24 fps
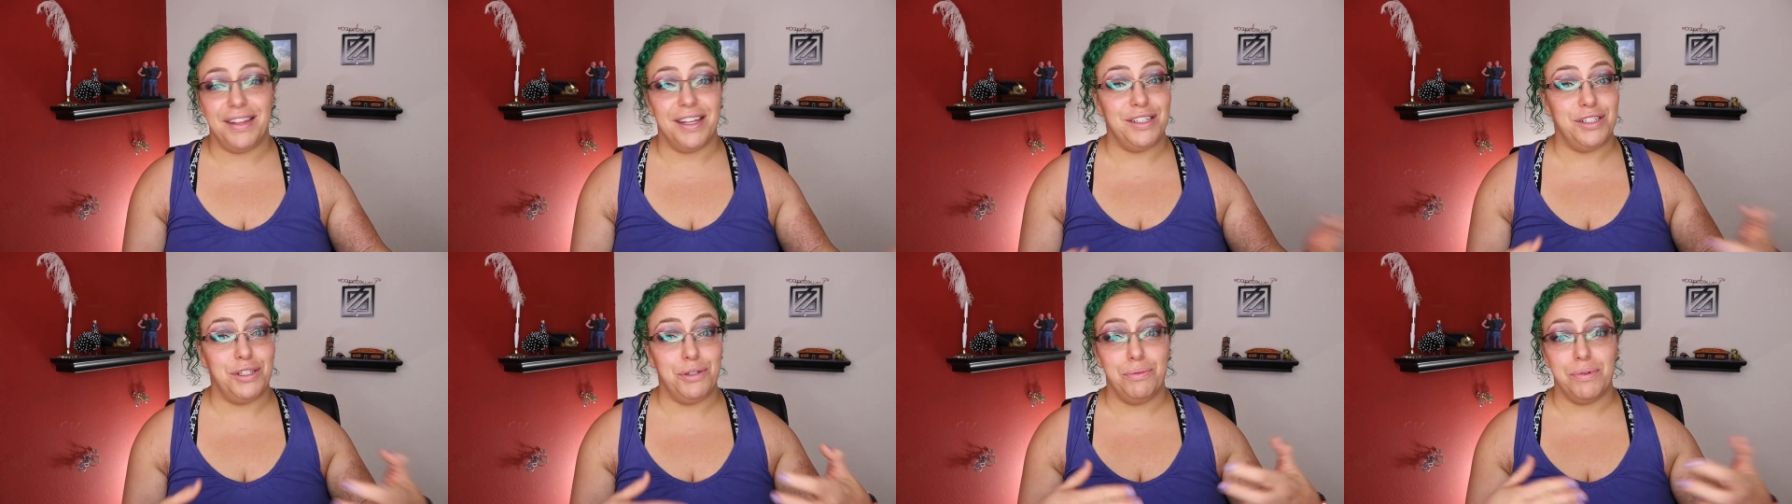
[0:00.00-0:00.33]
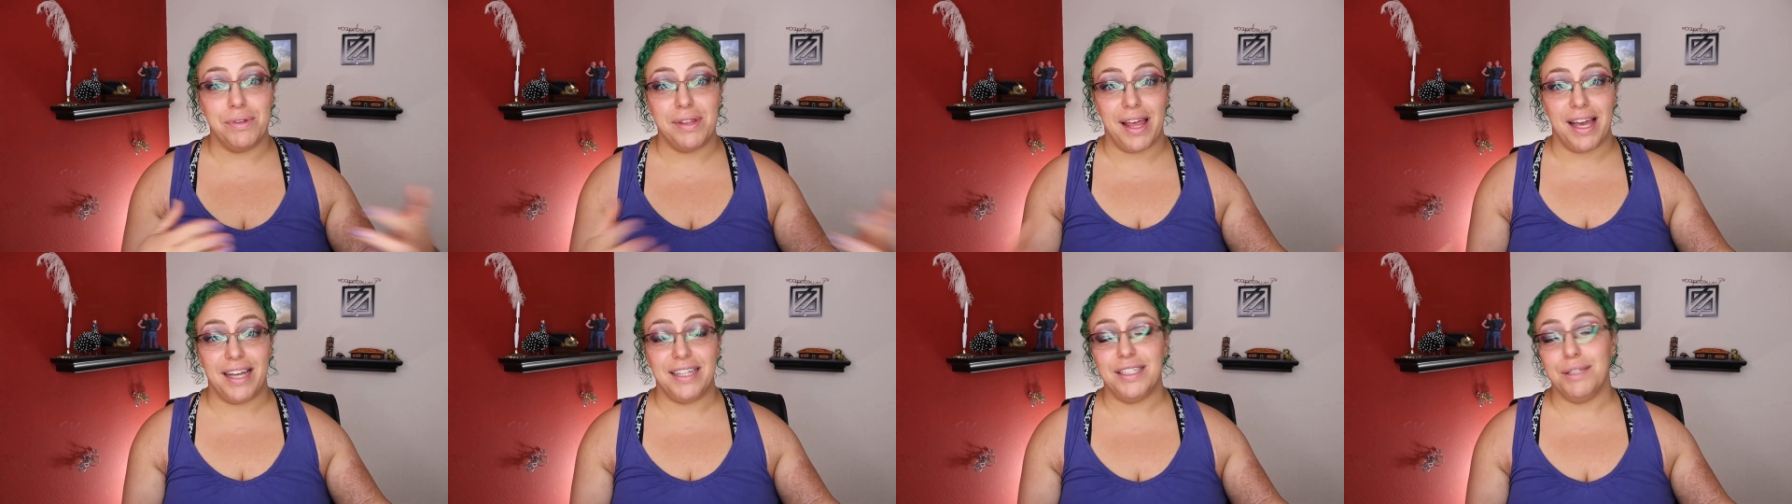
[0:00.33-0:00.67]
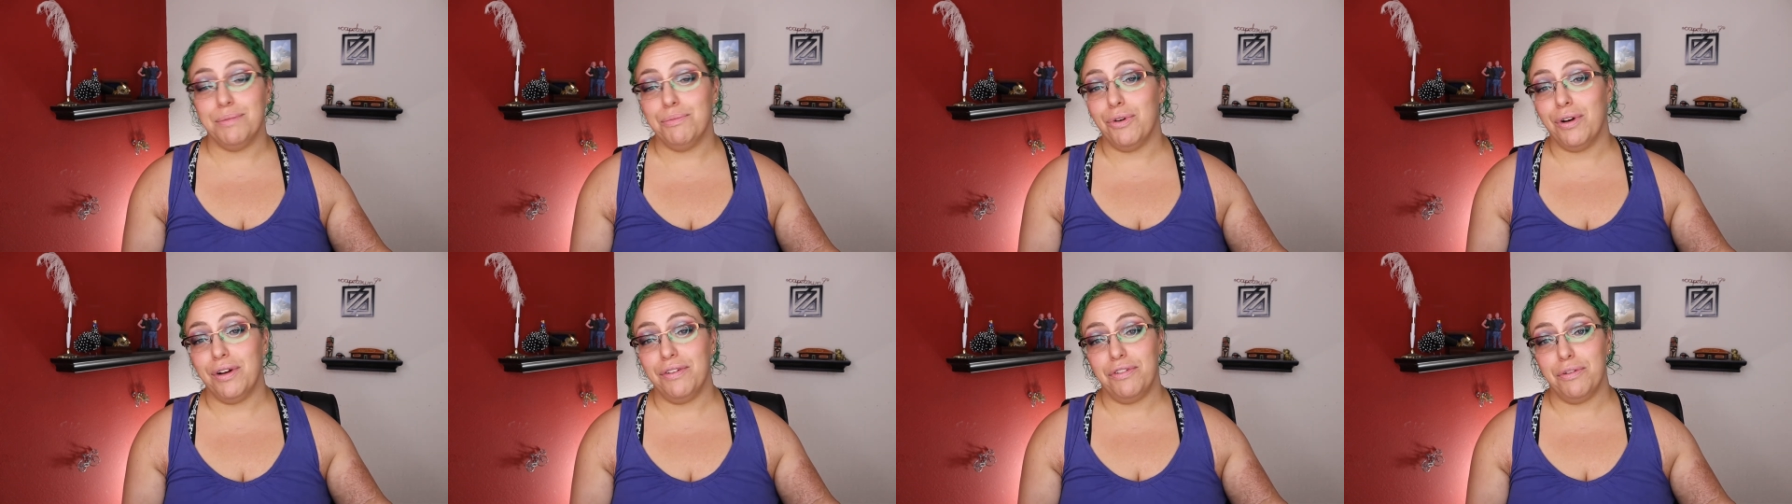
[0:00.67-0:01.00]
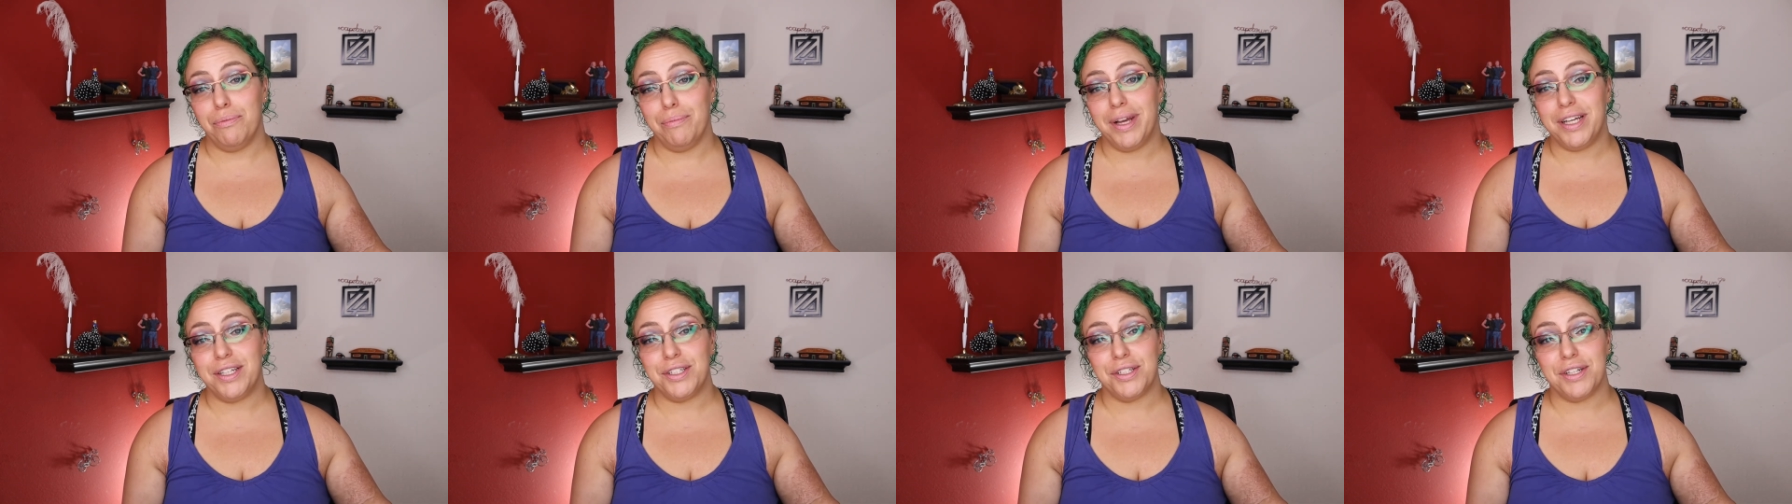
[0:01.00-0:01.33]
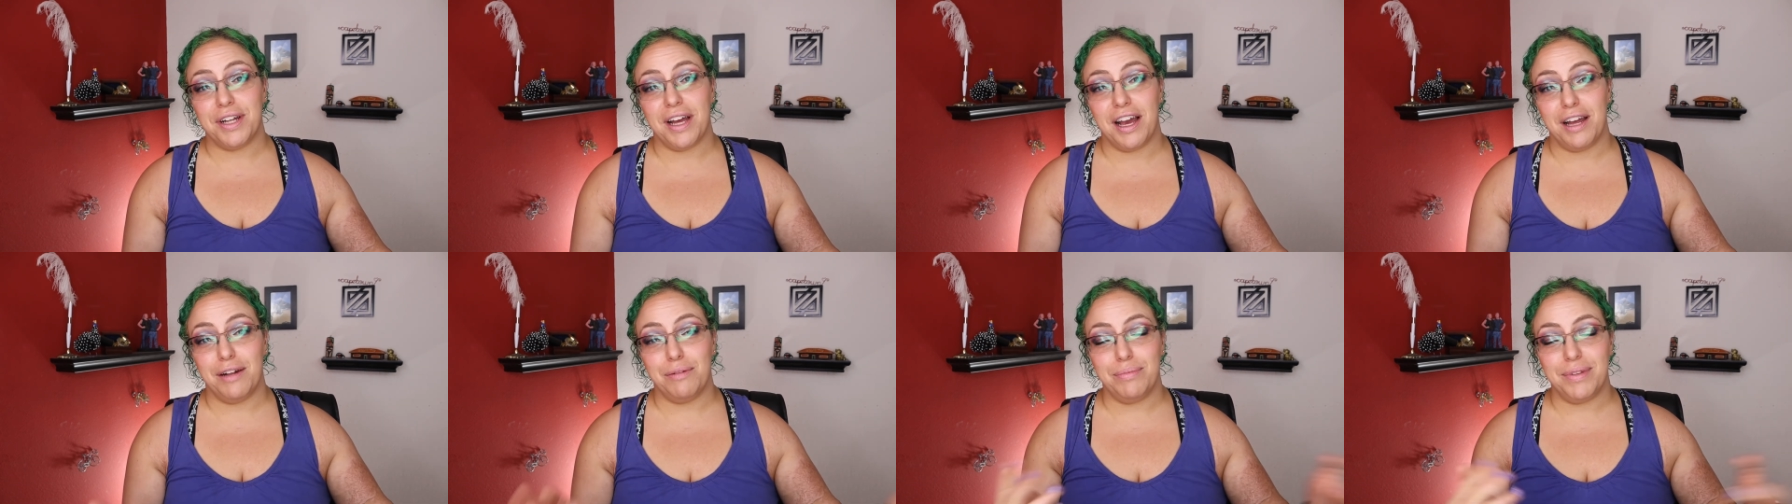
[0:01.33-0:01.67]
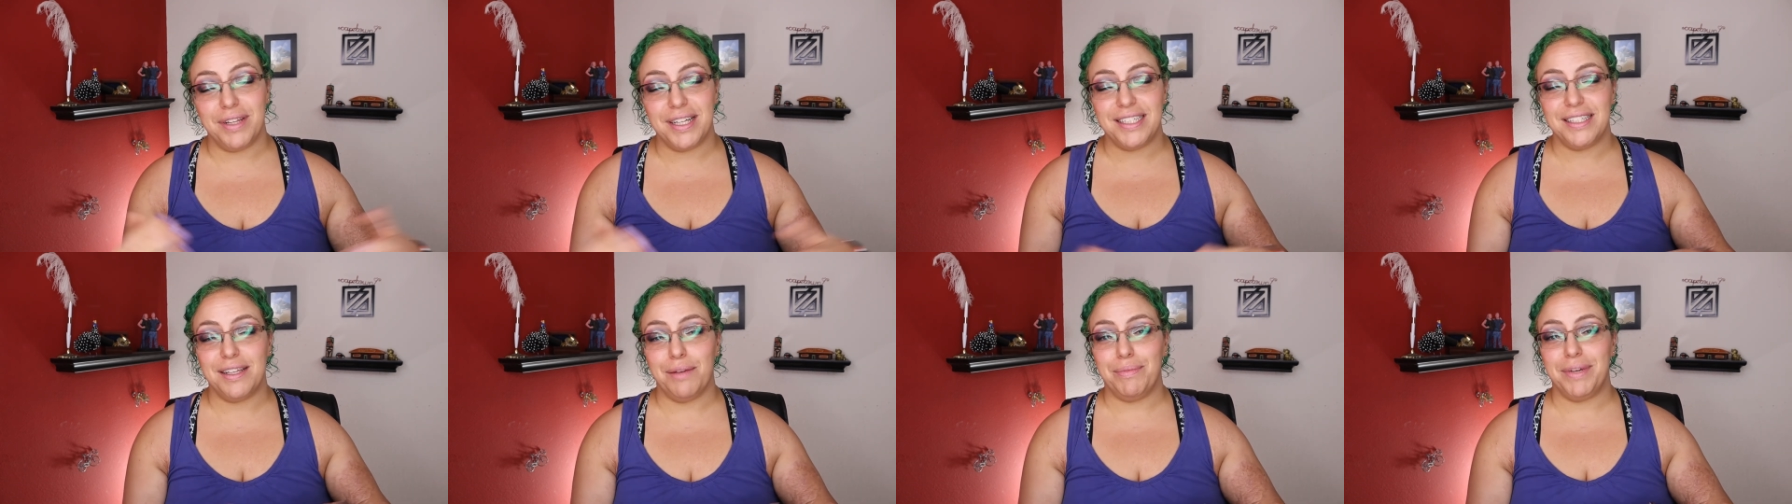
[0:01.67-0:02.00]
that you would like some more information on,
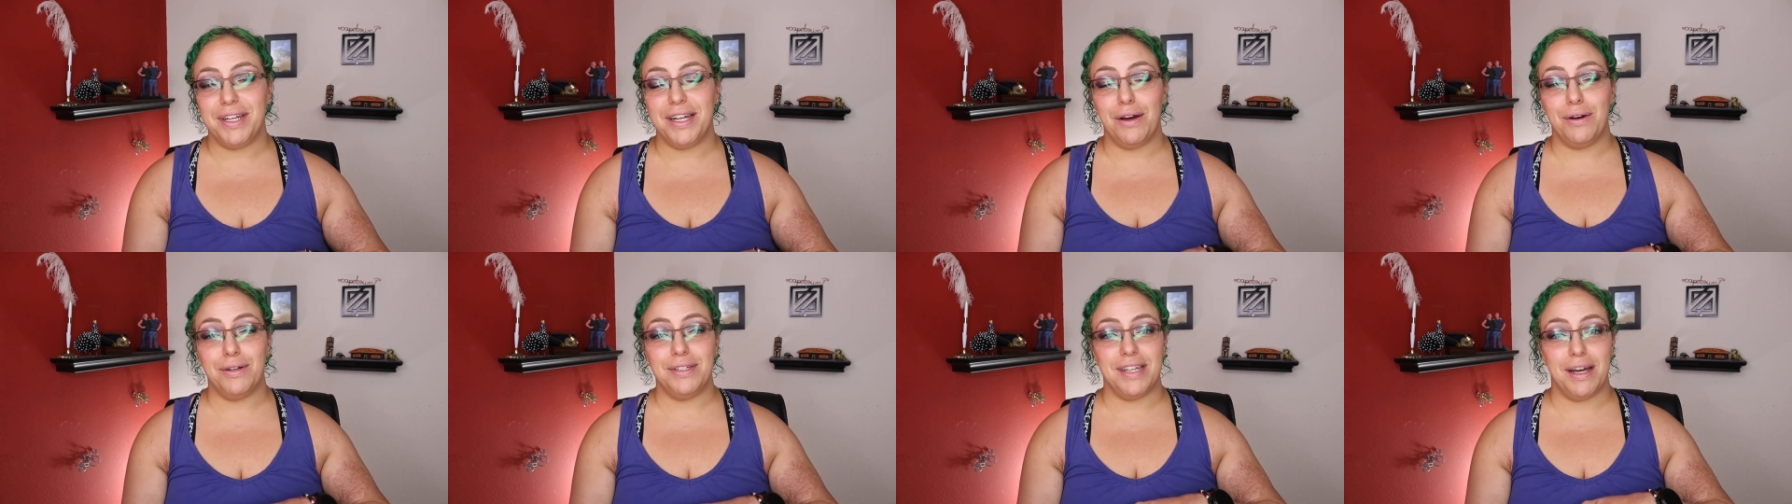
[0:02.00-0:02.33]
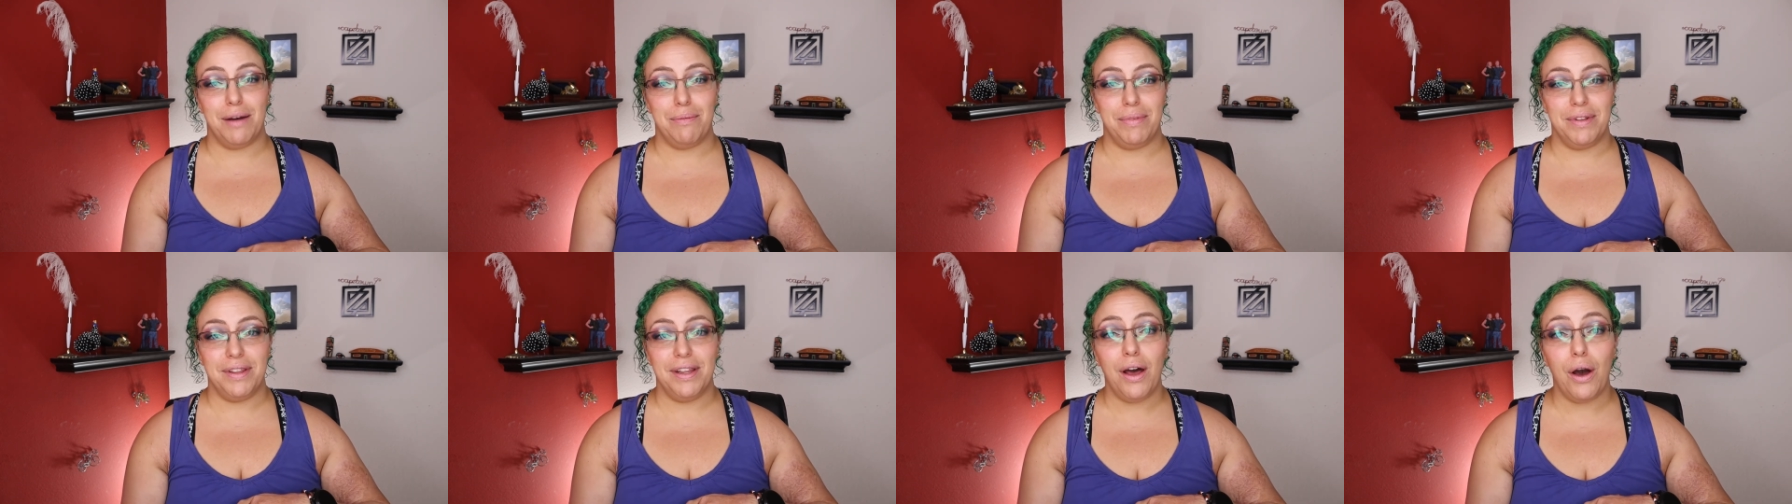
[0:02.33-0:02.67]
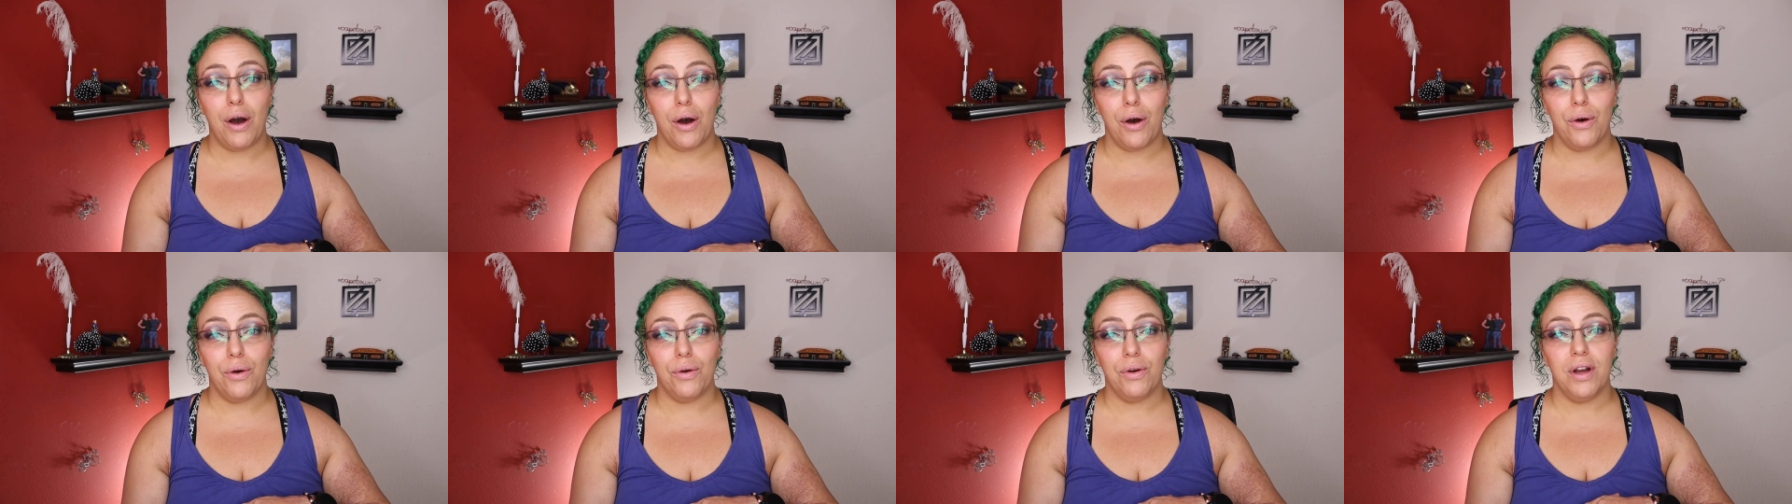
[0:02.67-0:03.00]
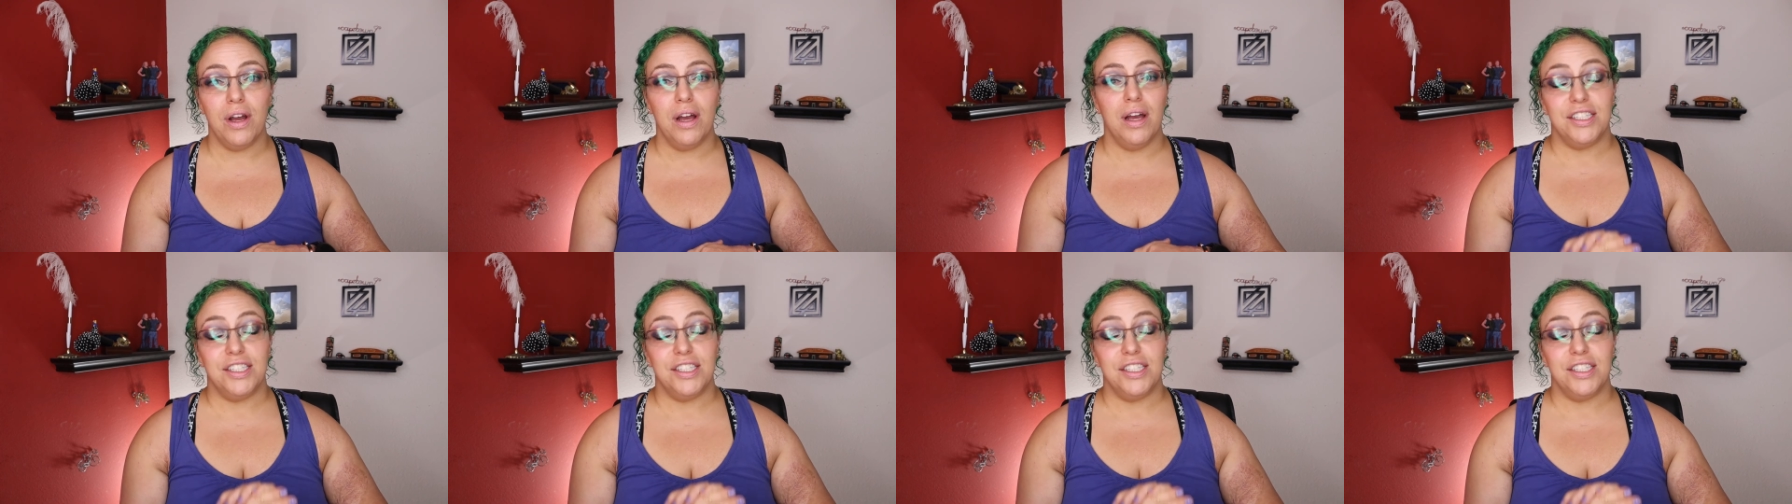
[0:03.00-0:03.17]
please let me know down below.